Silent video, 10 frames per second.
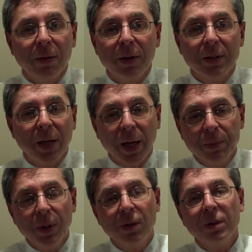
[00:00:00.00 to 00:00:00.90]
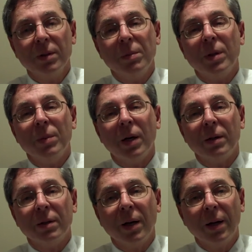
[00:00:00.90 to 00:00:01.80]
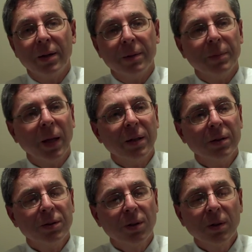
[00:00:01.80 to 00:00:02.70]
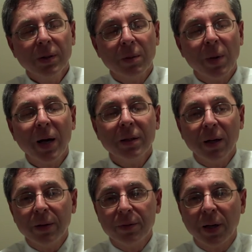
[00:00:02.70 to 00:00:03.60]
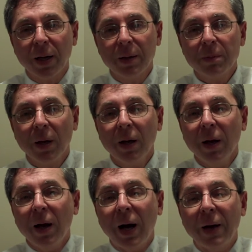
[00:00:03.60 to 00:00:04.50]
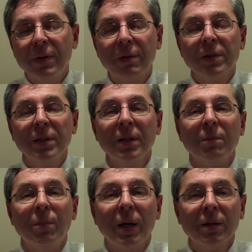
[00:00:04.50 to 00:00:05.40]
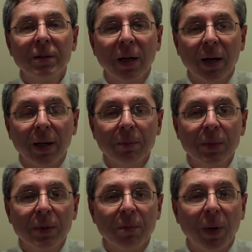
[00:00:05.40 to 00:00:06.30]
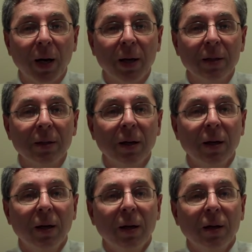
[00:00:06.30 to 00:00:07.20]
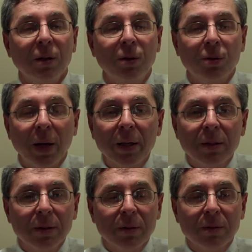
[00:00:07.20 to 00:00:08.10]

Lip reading: the timing couldn't have been better. Certainly in my lifetime, I've never seen a better time to buy great